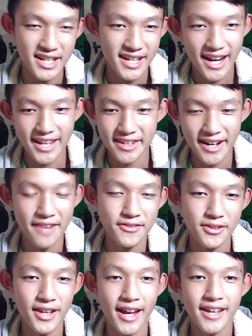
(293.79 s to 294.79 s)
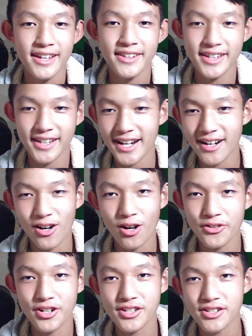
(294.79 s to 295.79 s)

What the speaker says: and then after that, they kind of all just